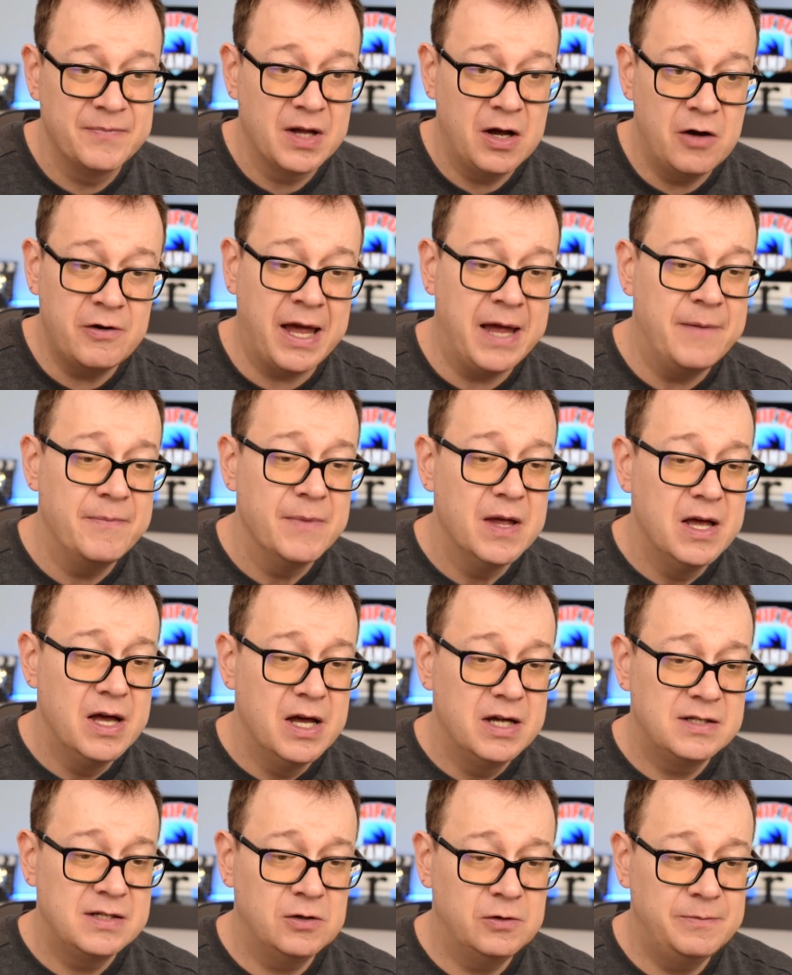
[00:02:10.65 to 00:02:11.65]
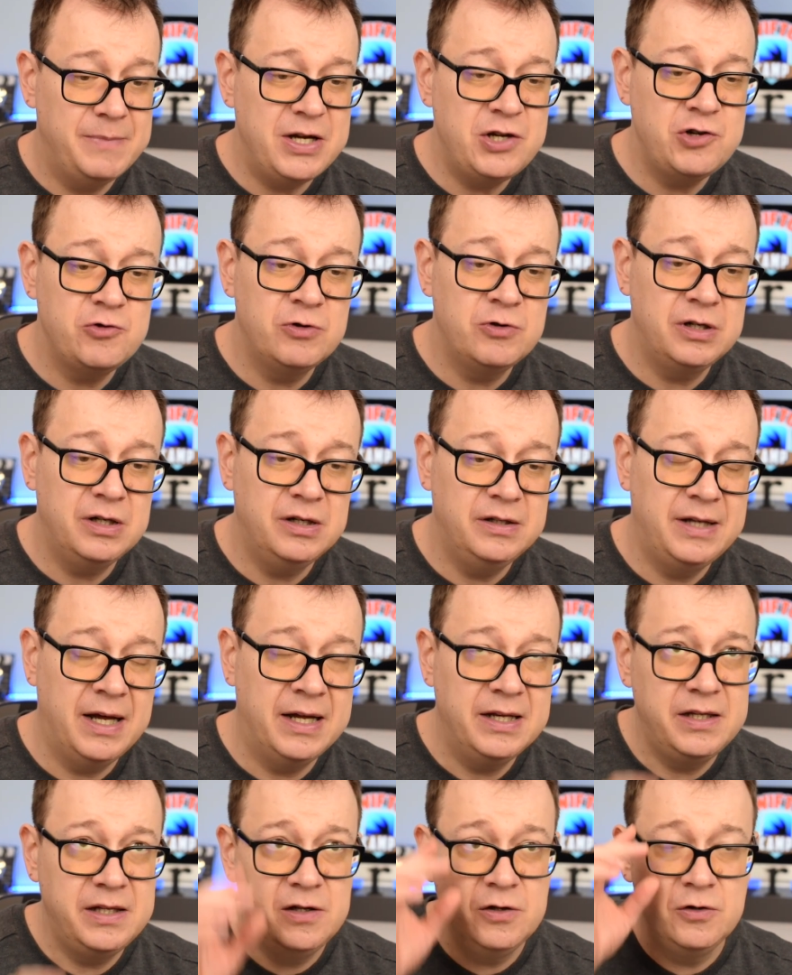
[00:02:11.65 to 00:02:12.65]
Okay, so make sure
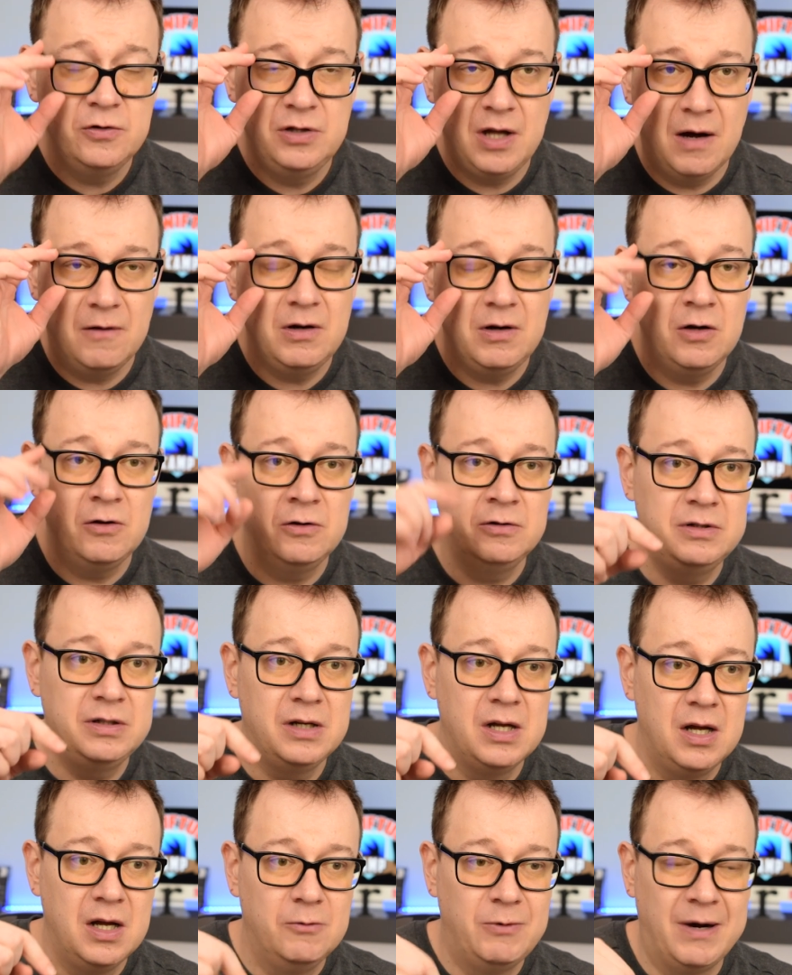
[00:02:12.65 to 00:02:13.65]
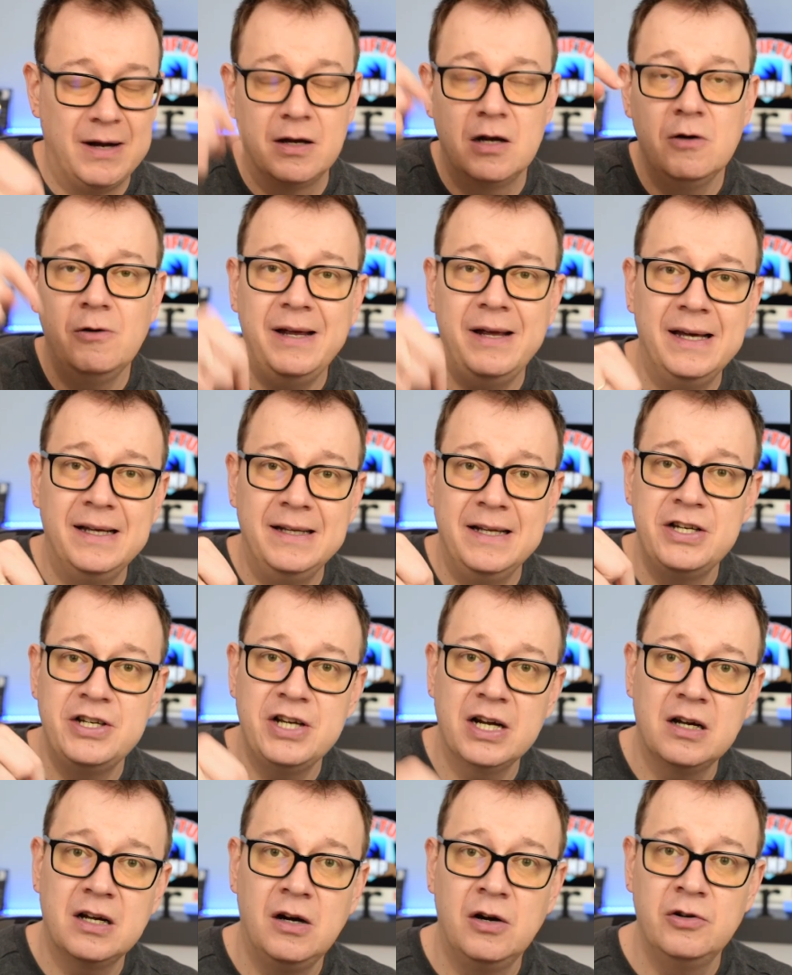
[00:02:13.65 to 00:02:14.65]
that you download, well, go ahead and
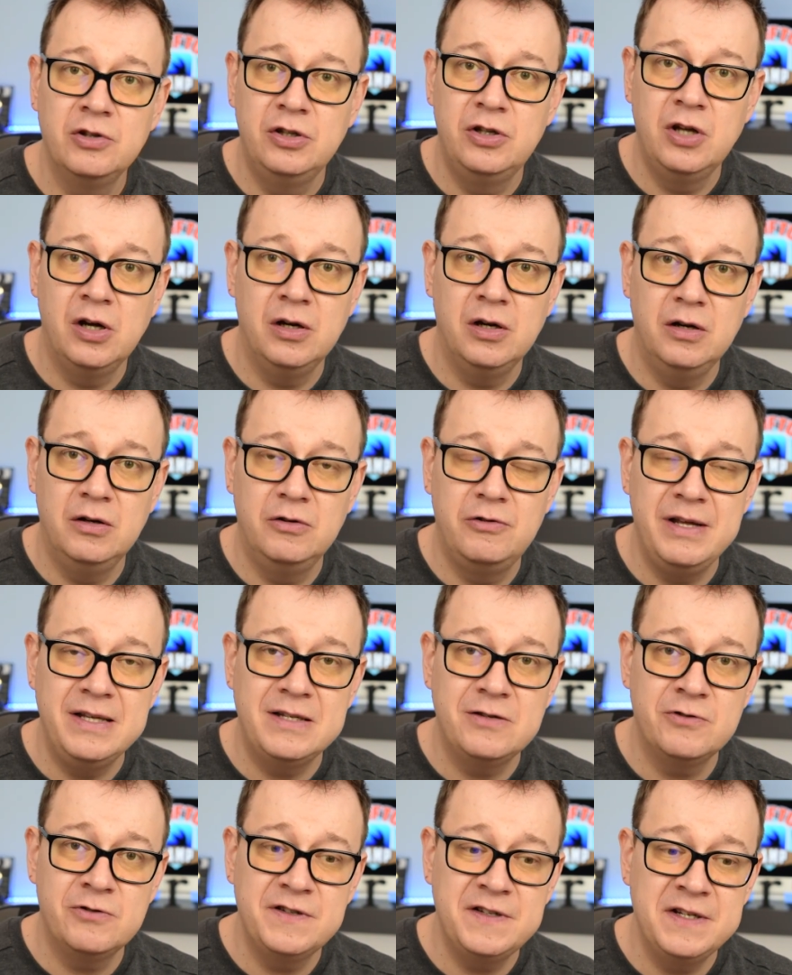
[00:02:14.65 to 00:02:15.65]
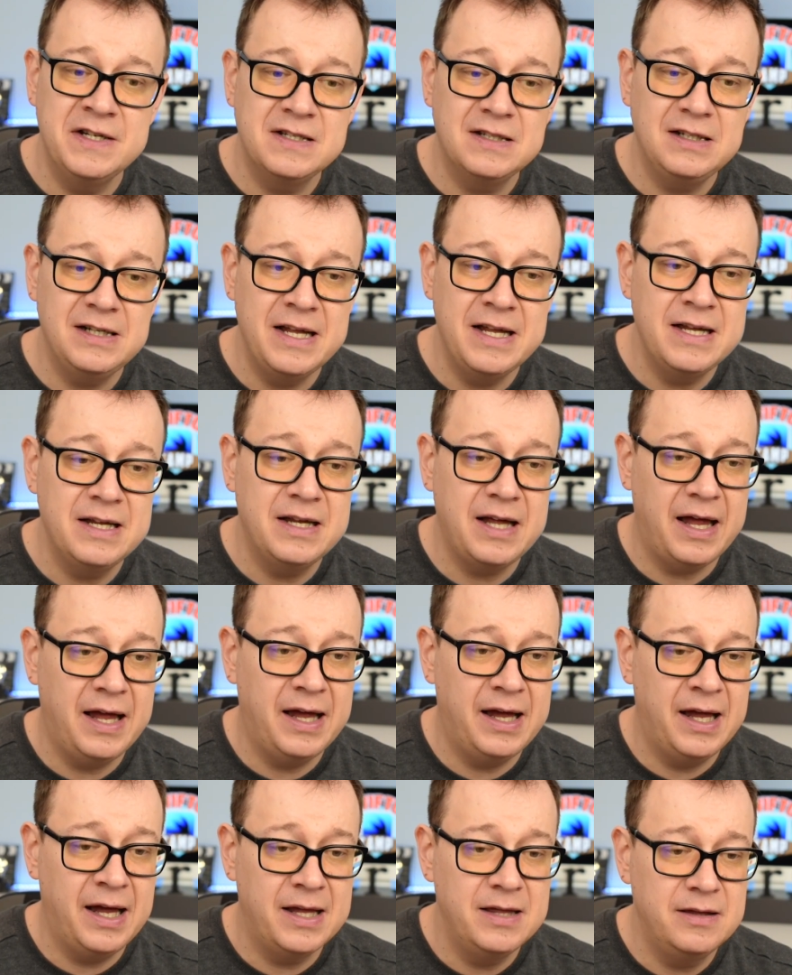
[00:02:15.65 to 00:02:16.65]
check out the resources link
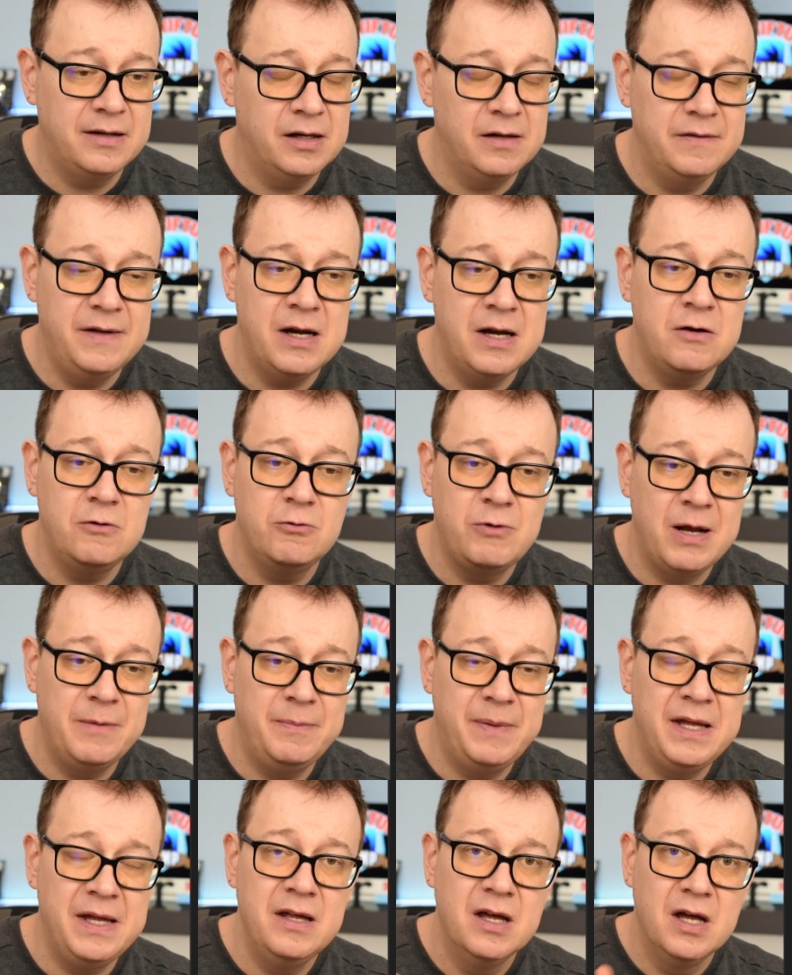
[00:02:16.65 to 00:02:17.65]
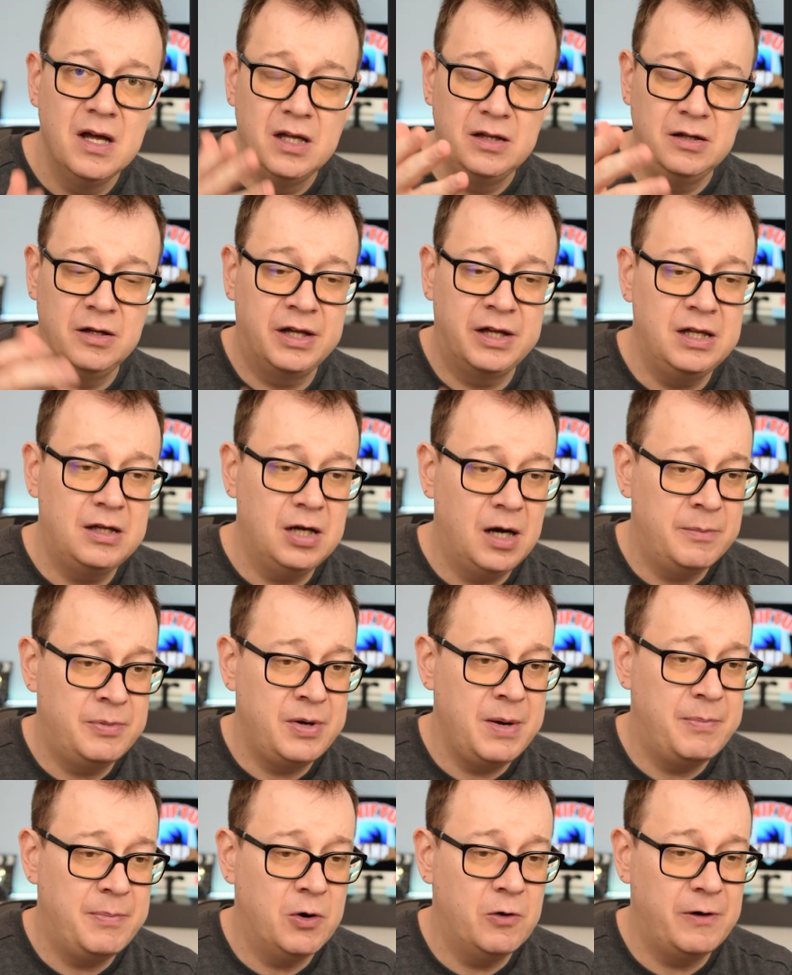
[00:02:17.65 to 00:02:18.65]
and uh, there will be the GitHub
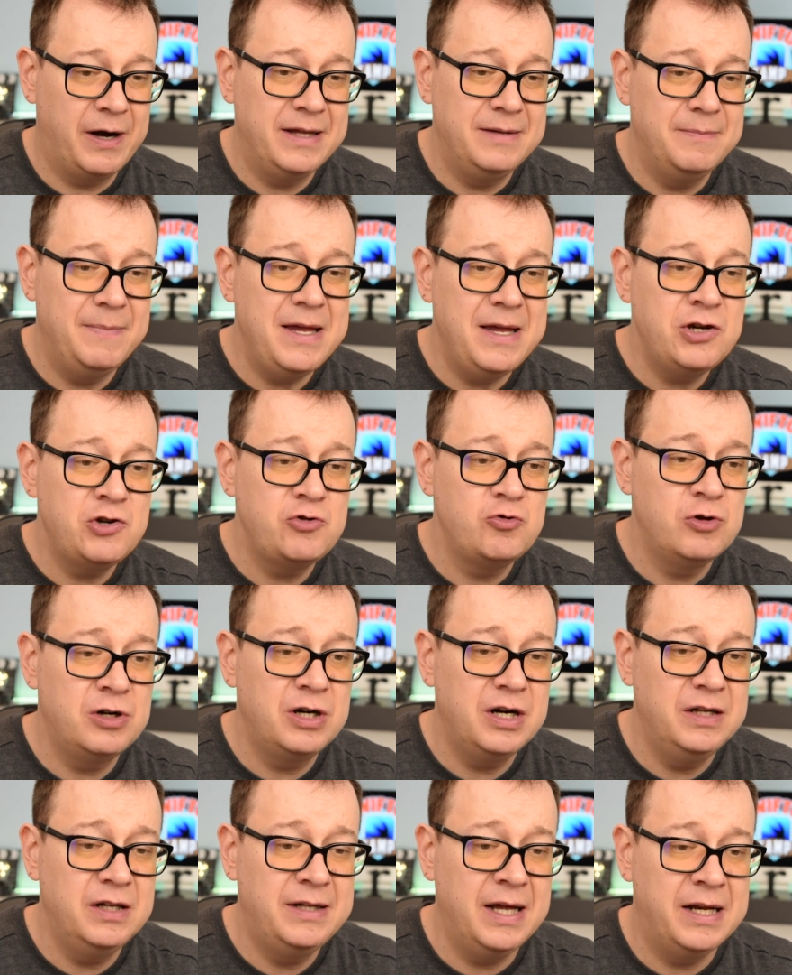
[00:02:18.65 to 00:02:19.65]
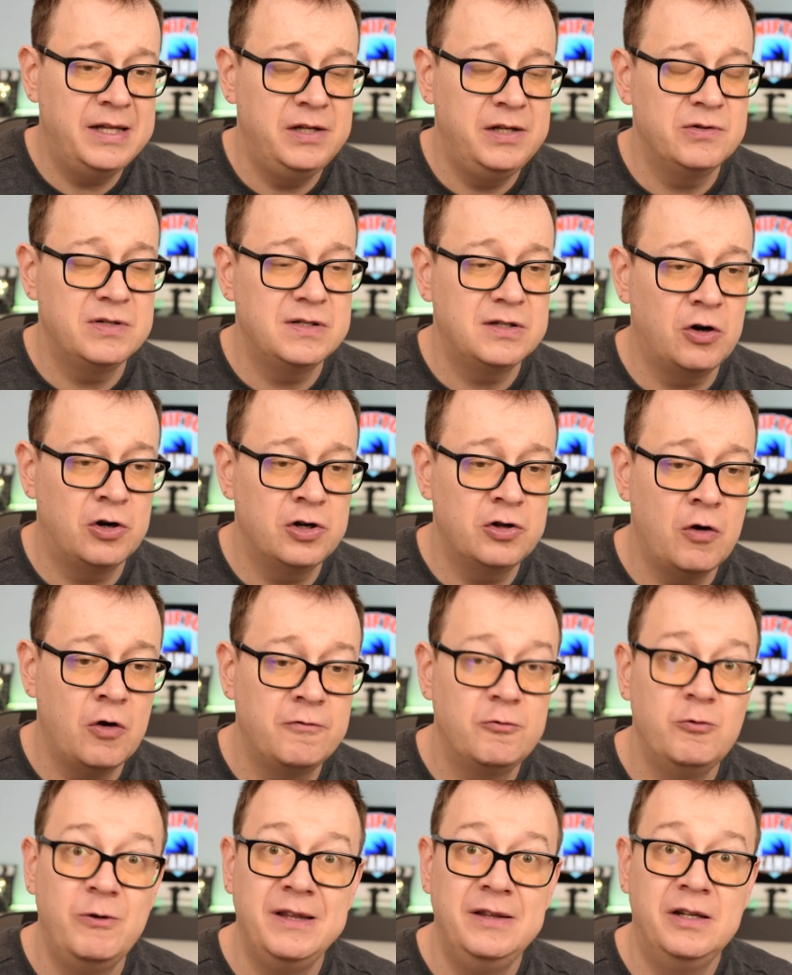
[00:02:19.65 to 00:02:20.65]
repo and make sure that you start
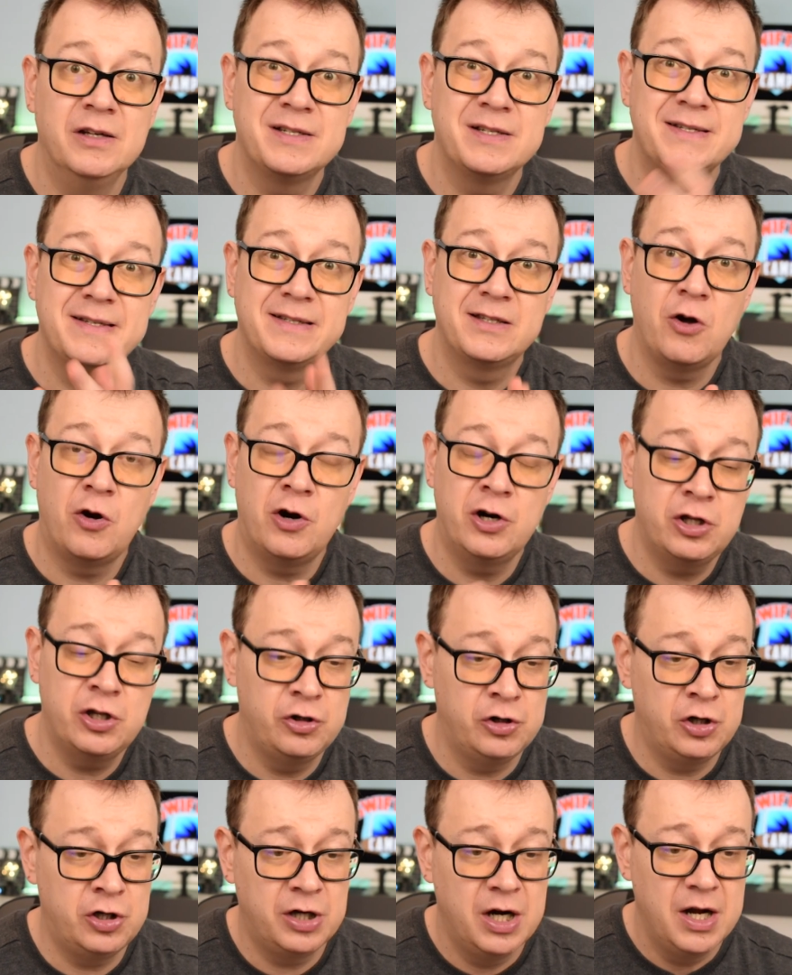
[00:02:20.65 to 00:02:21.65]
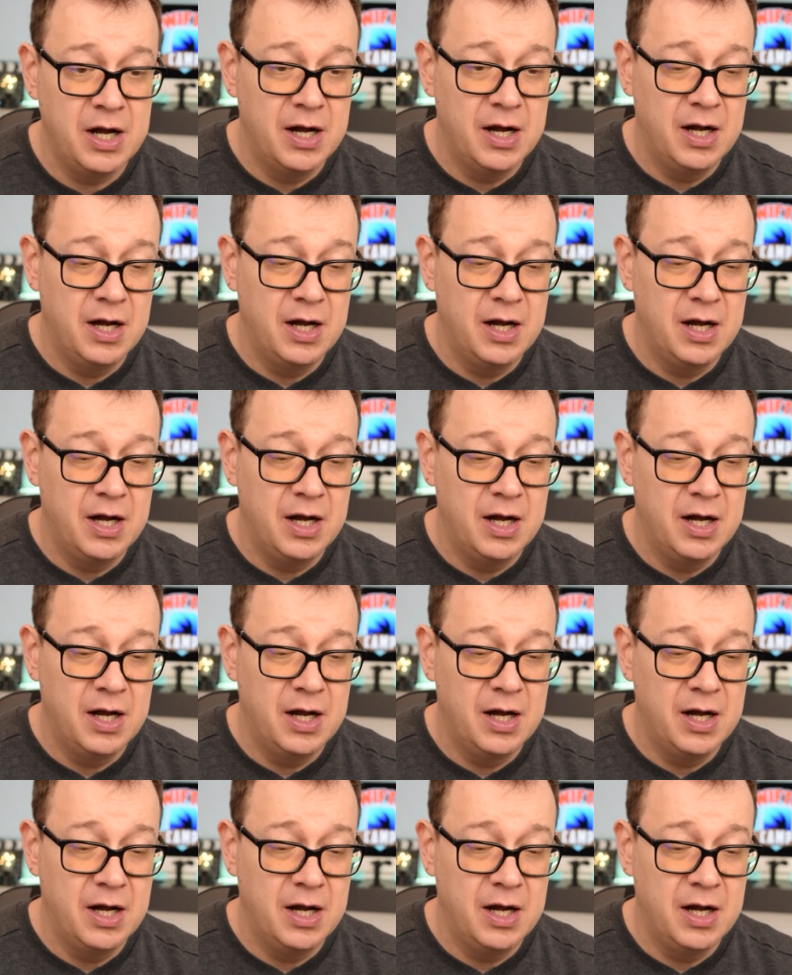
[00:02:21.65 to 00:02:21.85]
off with the starter